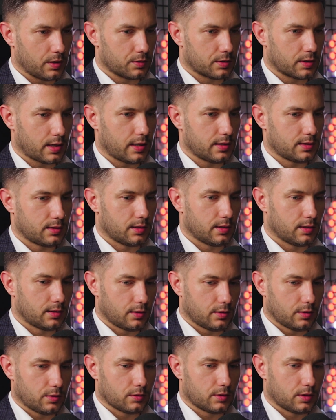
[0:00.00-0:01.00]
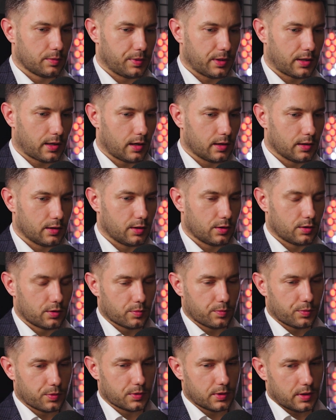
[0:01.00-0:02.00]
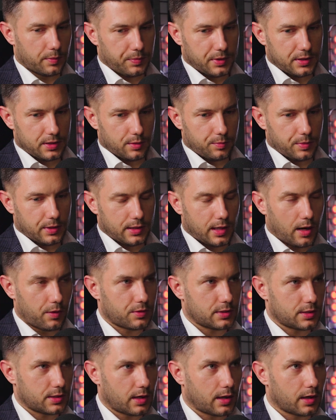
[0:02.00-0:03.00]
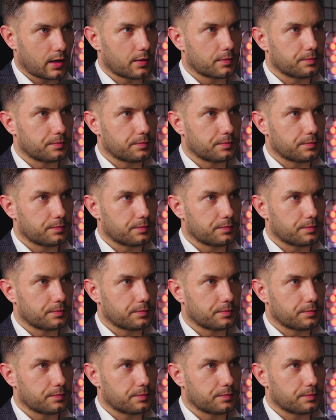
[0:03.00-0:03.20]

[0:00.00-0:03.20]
you test it, you typically need to put the PCB downside